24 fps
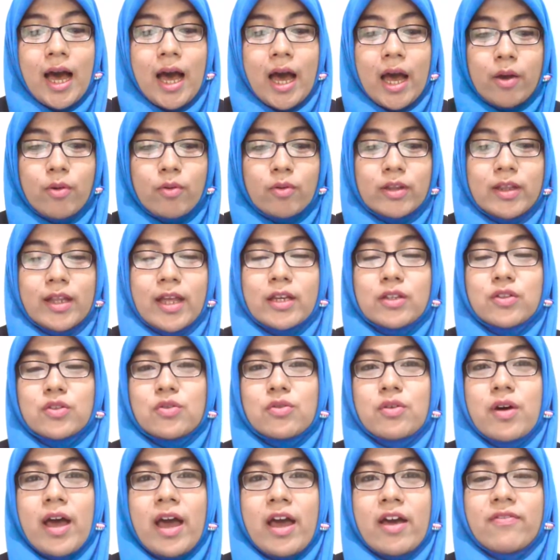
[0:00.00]
I would like
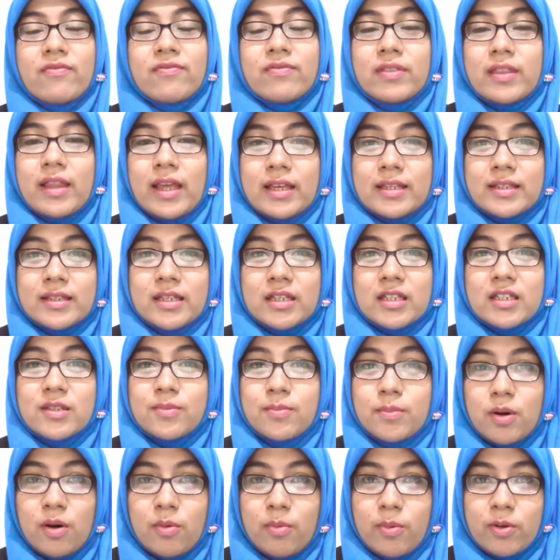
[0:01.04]
to have thesis
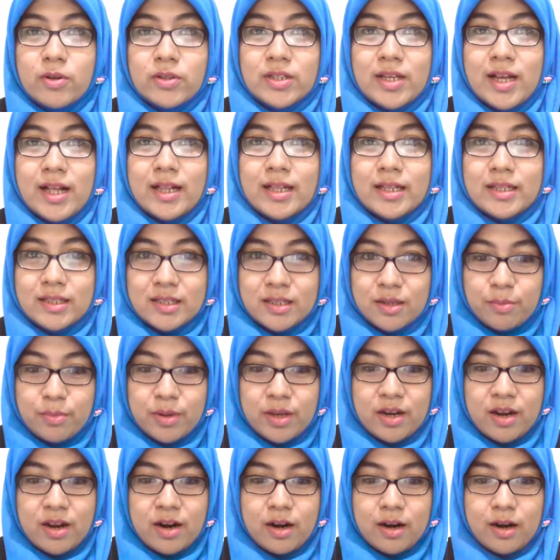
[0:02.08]
proposal
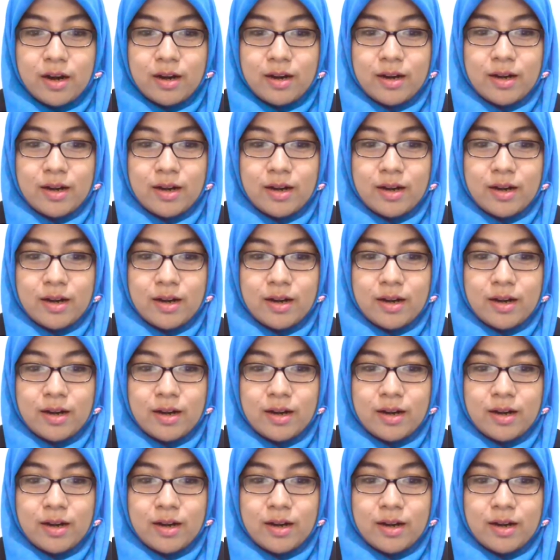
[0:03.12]
seminar.